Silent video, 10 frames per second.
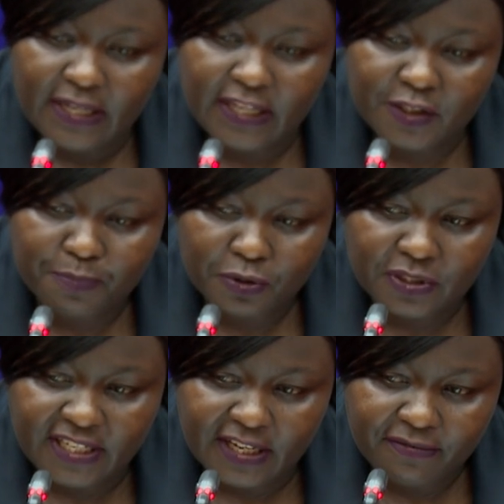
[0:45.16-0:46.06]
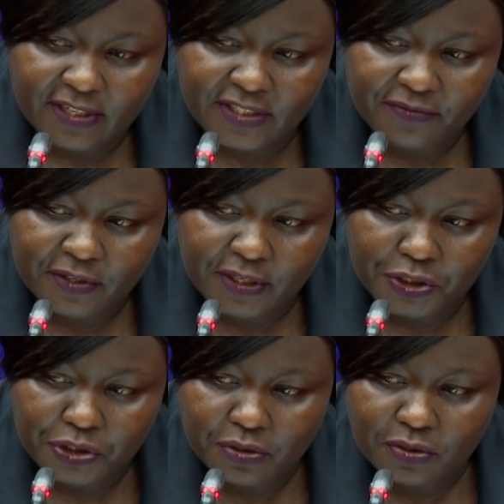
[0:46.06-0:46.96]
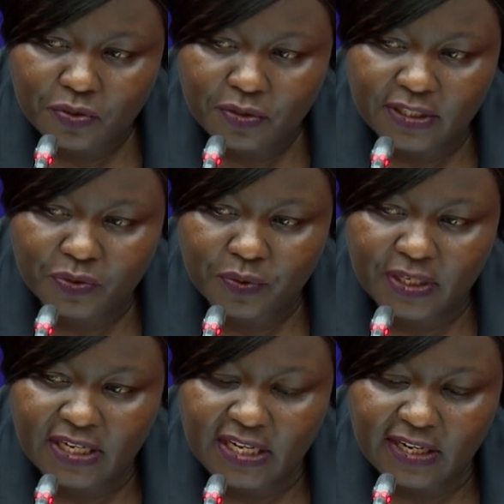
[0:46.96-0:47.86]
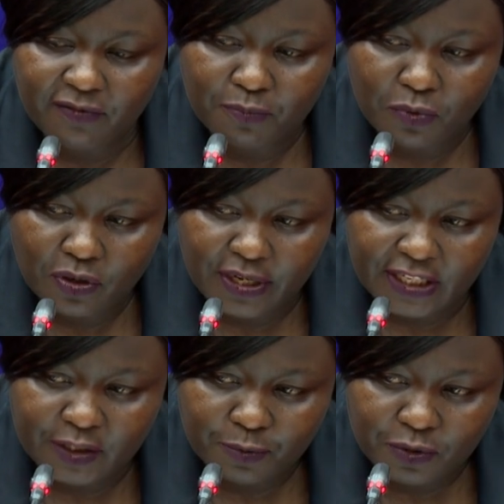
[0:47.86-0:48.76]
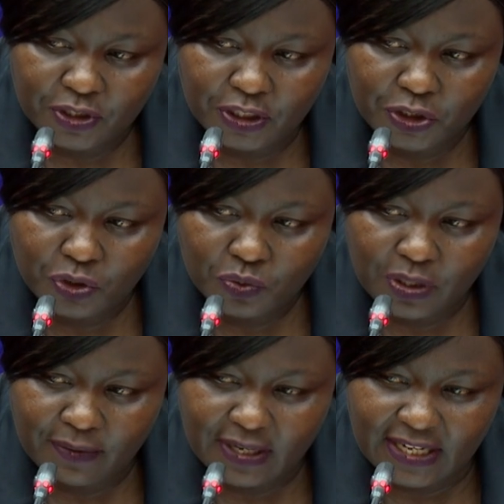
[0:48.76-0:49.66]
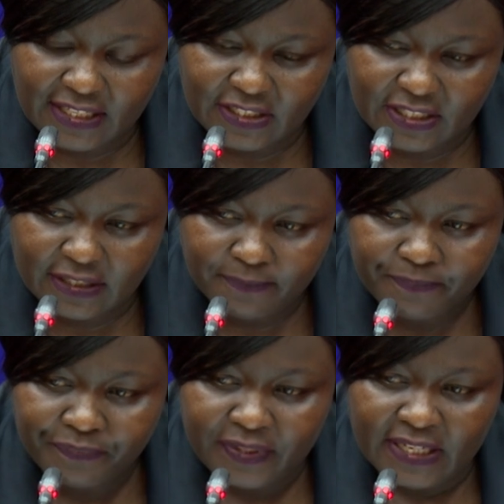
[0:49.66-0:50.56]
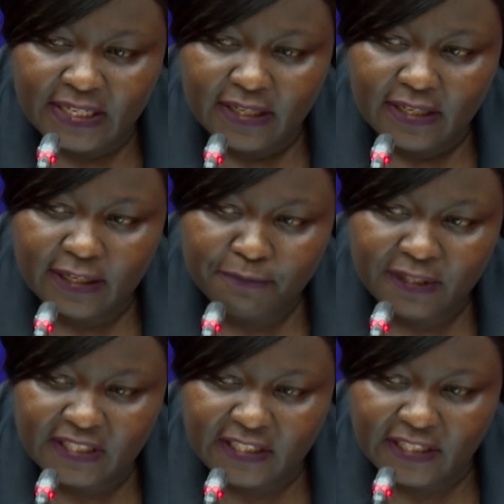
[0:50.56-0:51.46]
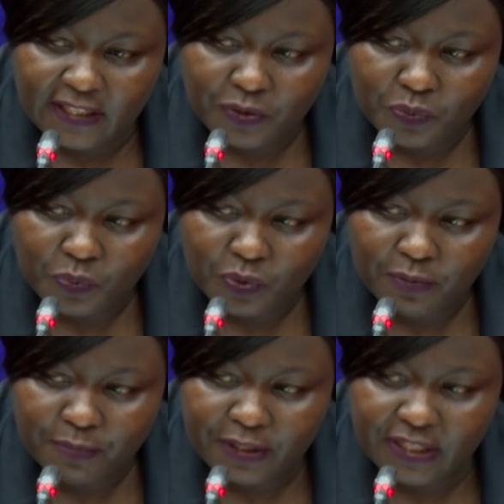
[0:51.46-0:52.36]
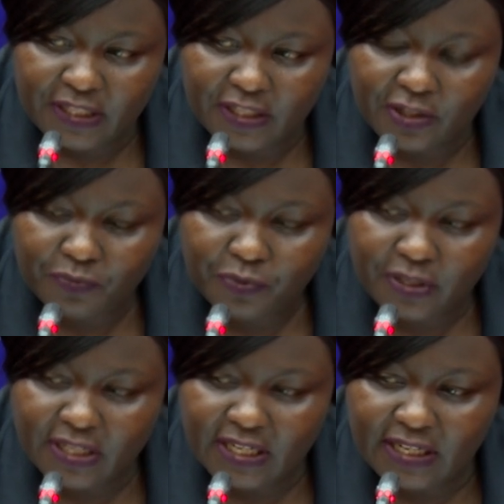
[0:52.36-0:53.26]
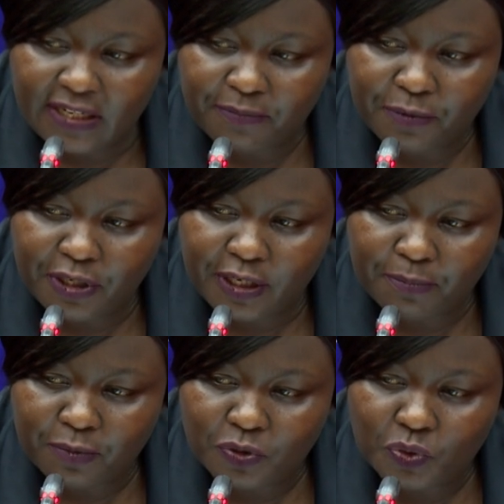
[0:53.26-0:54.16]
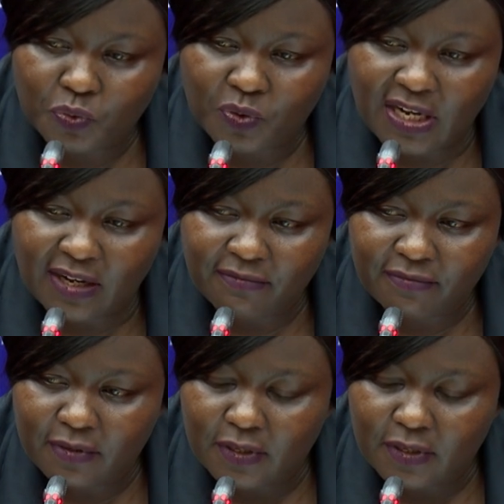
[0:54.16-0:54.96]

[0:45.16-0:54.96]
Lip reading: export diversification so that we can have more exports into our country. Number three would be if we can be able to have,